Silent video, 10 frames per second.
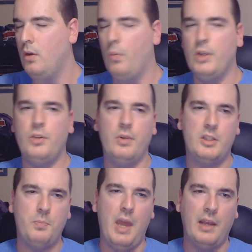what you
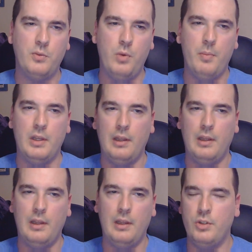expect, women
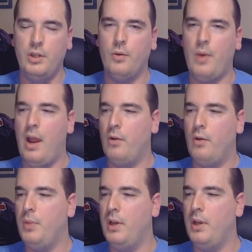lounging
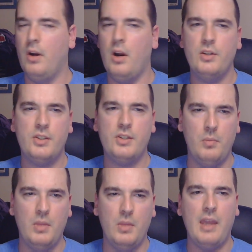around, but there are
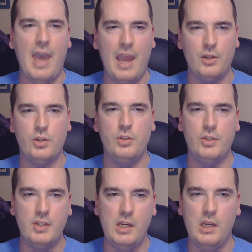some like action
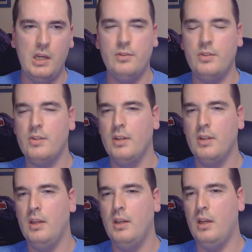scenes,
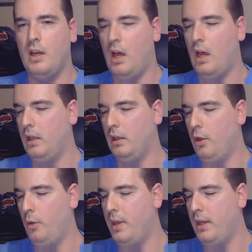a
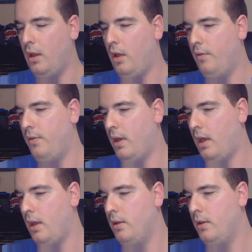little bit
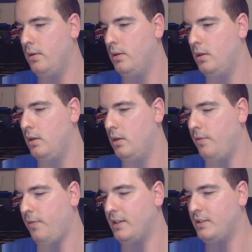of
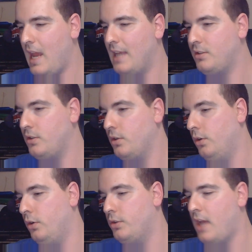
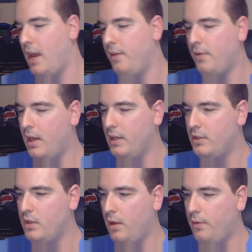fantastical sci-fi
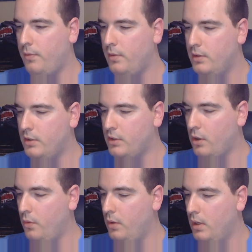stuff.
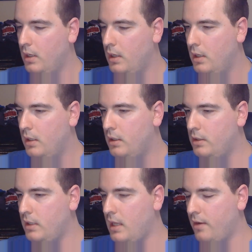So
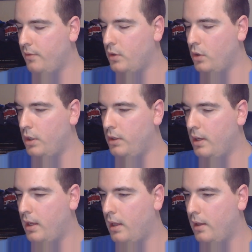there's a lot of
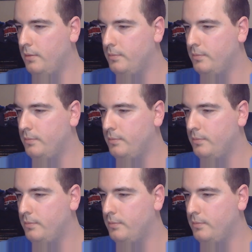good